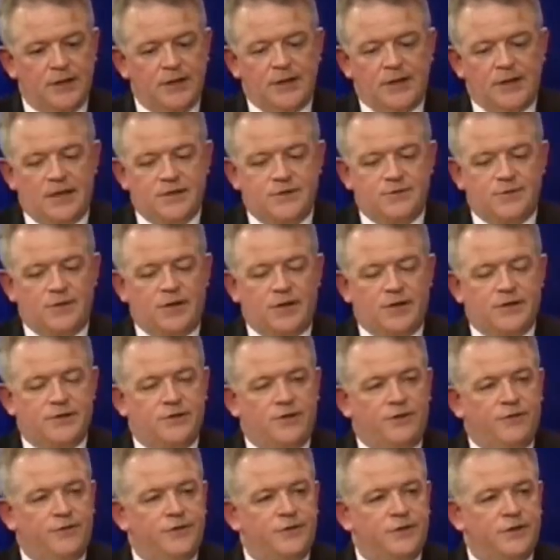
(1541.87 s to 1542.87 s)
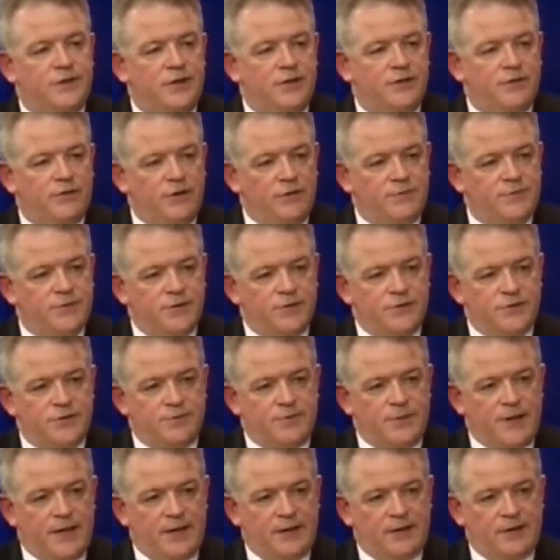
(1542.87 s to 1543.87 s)
as well as obviously groups on
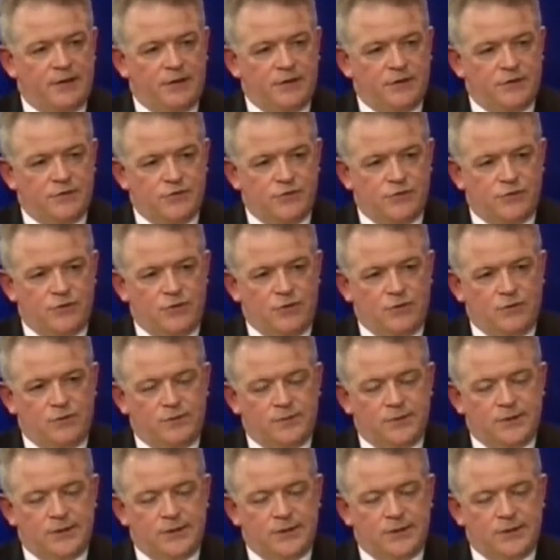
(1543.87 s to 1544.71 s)
tobacco control.